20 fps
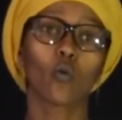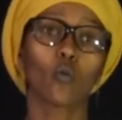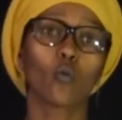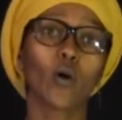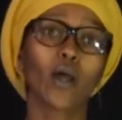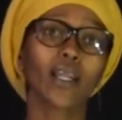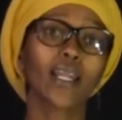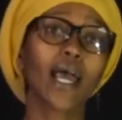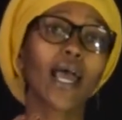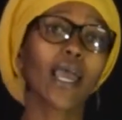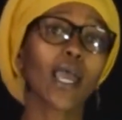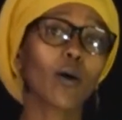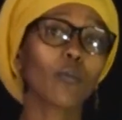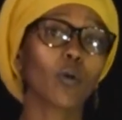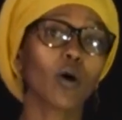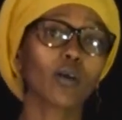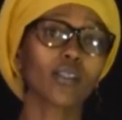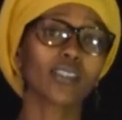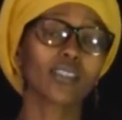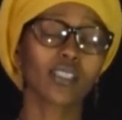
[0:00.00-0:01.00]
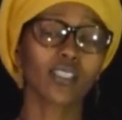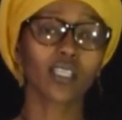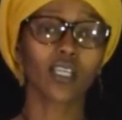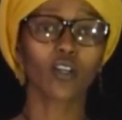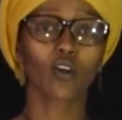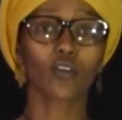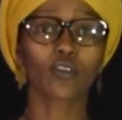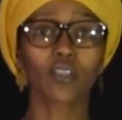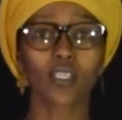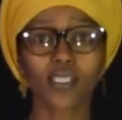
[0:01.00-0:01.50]
When I am seated
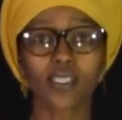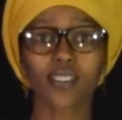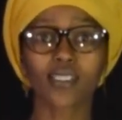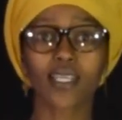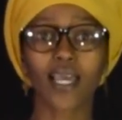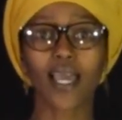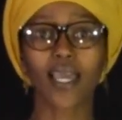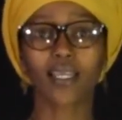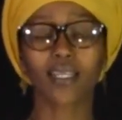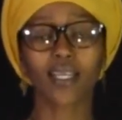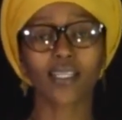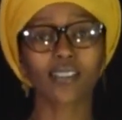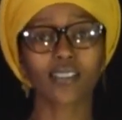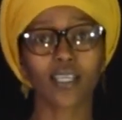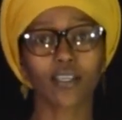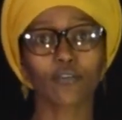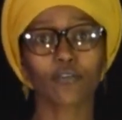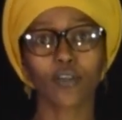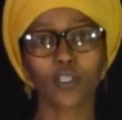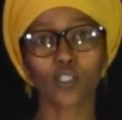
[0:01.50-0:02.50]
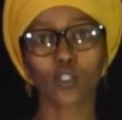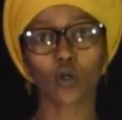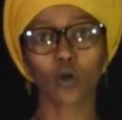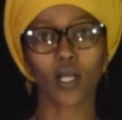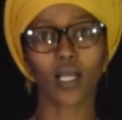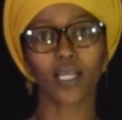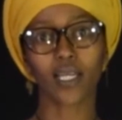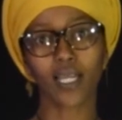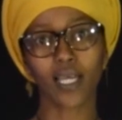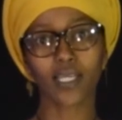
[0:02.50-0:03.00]
on this side as the event
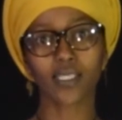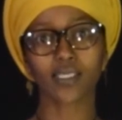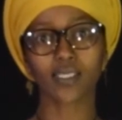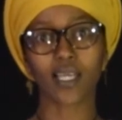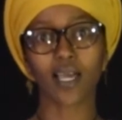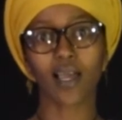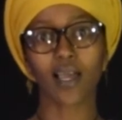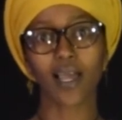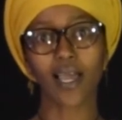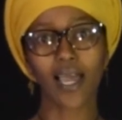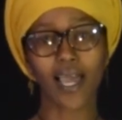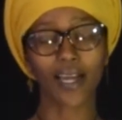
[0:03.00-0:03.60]
organizer,